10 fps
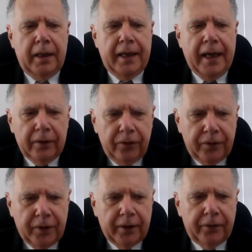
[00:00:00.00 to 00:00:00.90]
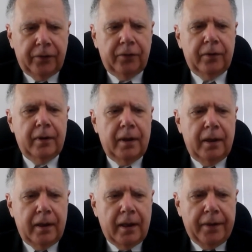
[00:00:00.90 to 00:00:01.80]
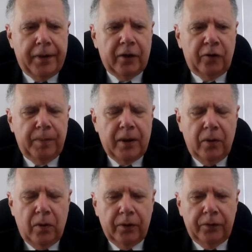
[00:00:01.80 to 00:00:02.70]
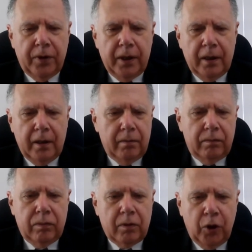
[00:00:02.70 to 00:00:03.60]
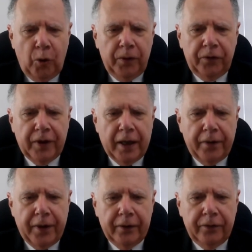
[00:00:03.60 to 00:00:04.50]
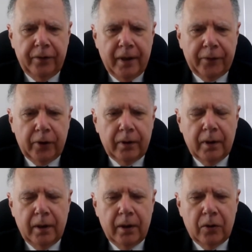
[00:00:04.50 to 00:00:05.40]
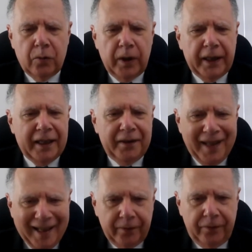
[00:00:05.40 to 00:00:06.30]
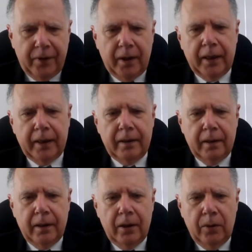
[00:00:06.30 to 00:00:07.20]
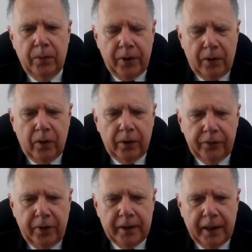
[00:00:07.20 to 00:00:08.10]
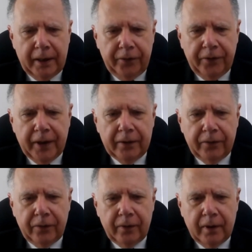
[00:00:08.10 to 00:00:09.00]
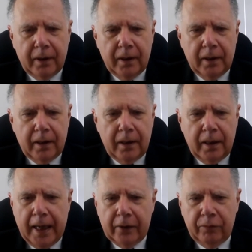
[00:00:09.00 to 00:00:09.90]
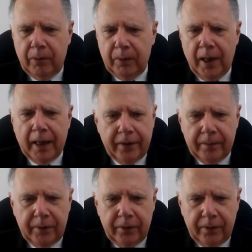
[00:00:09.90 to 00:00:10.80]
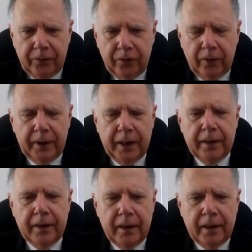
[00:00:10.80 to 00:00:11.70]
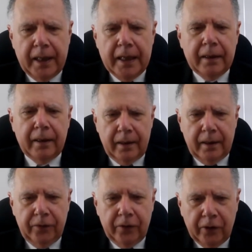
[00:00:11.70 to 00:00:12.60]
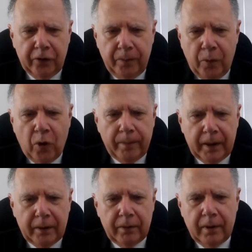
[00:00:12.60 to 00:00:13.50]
against us, I think it's because the global South has never really identified with the cause of the United States as we would like them to do. Certainly, India is a disappointment